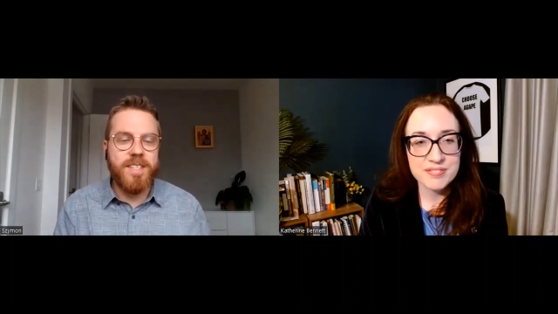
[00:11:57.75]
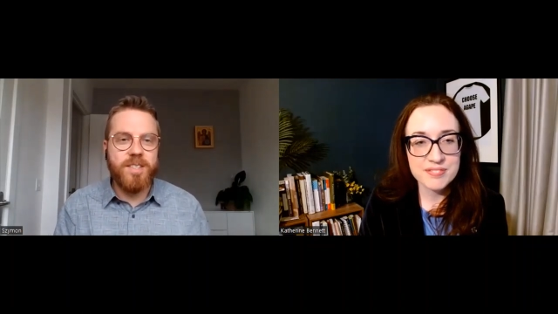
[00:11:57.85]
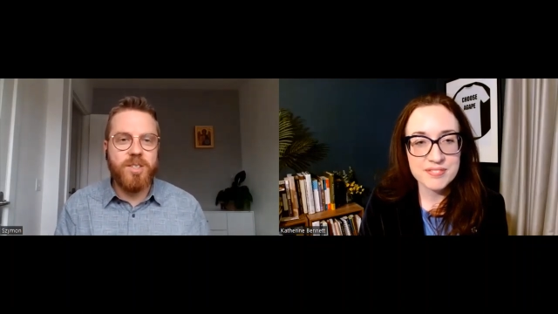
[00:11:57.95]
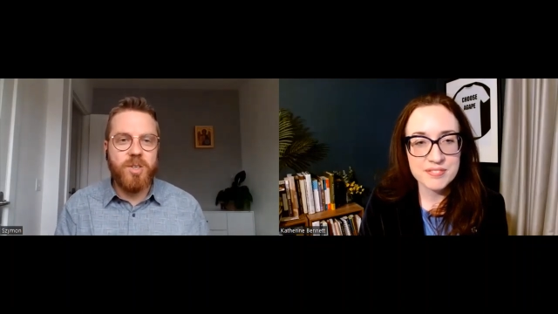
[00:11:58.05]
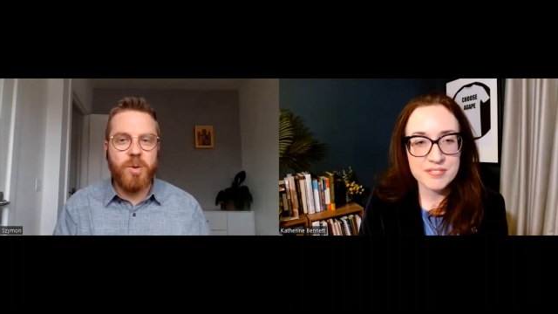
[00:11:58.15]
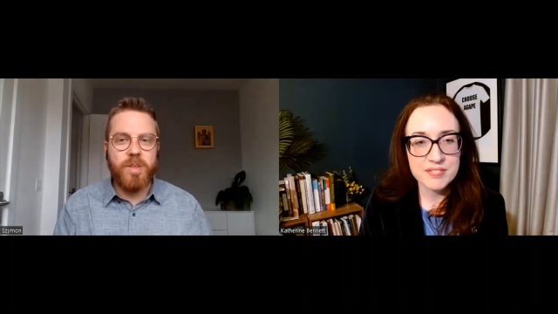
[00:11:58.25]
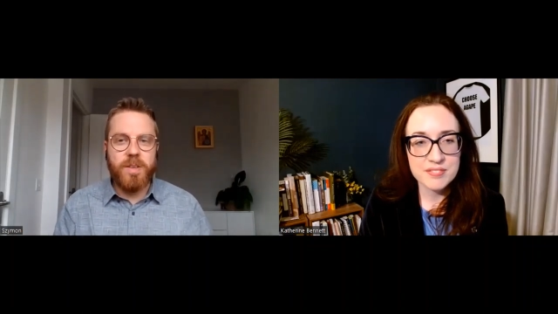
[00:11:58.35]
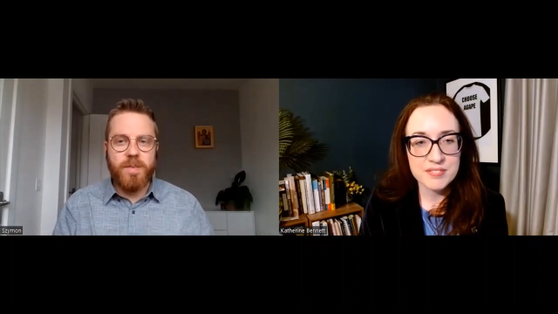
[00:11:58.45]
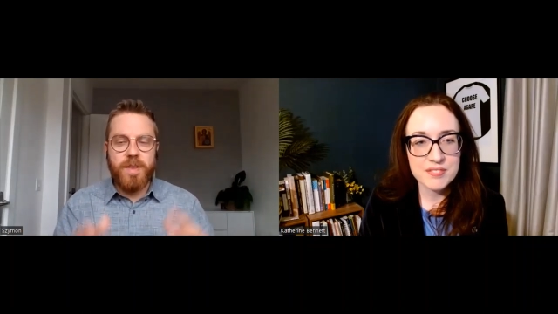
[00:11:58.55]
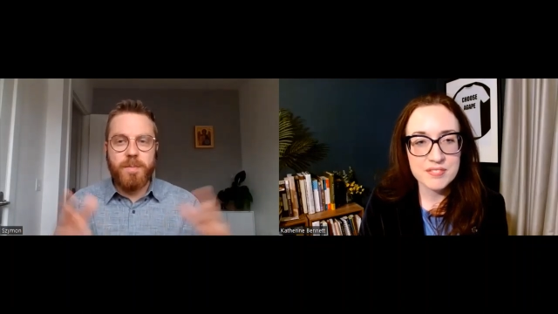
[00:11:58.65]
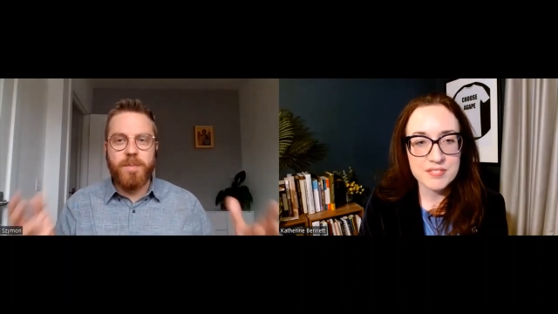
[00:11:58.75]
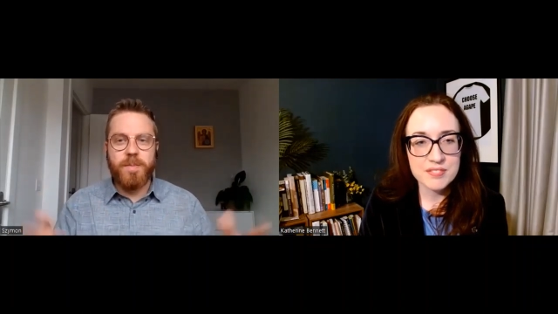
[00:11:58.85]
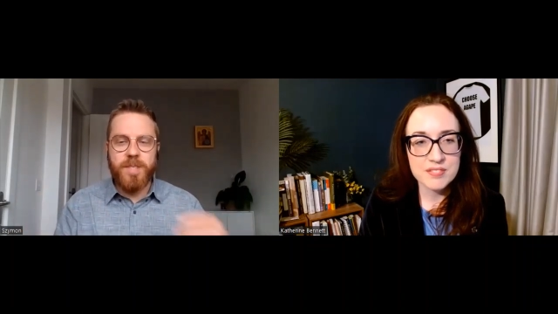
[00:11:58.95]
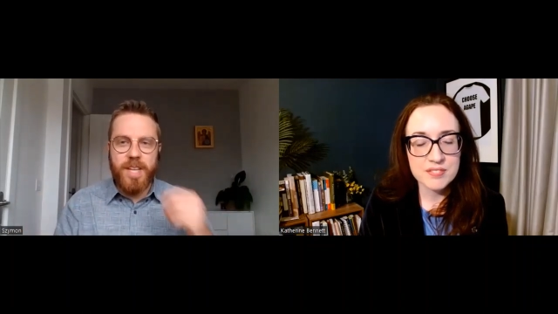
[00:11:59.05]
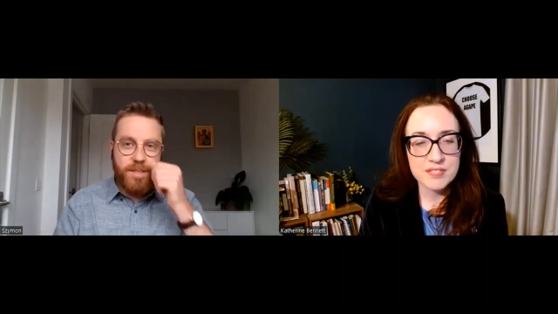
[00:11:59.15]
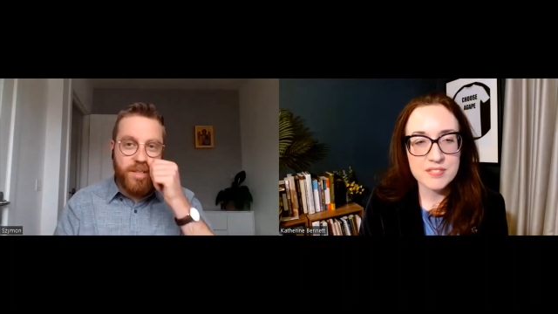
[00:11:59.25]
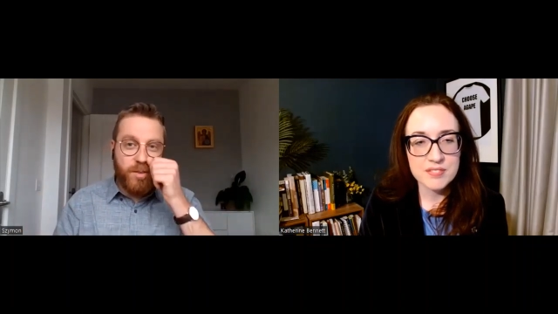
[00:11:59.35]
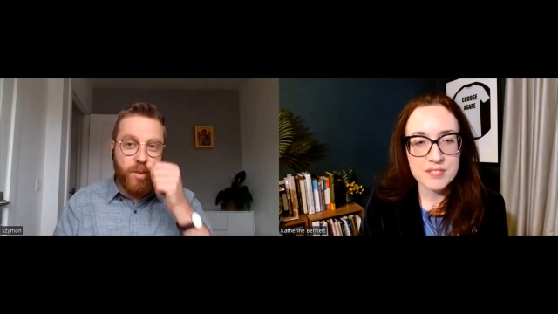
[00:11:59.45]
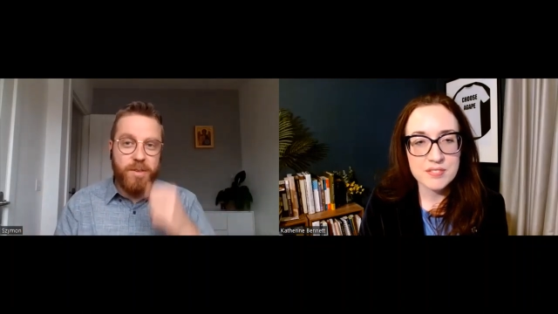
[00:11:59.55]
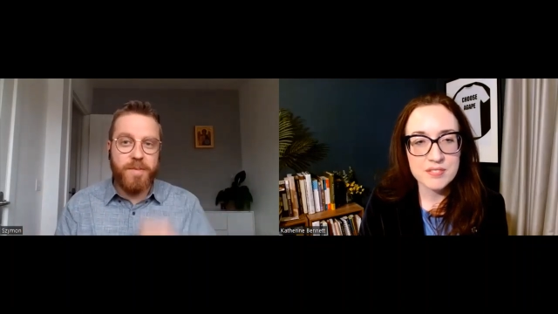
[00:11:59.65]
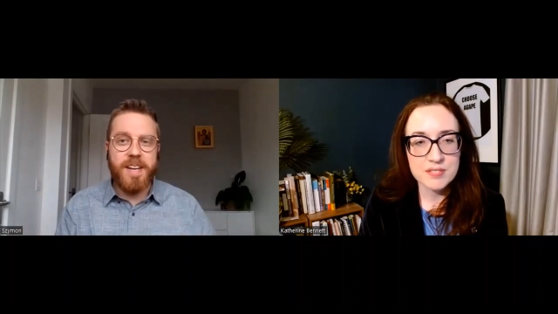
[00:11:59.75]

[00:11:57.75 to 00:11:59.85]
Speaker 1: When Jesus showed themselves his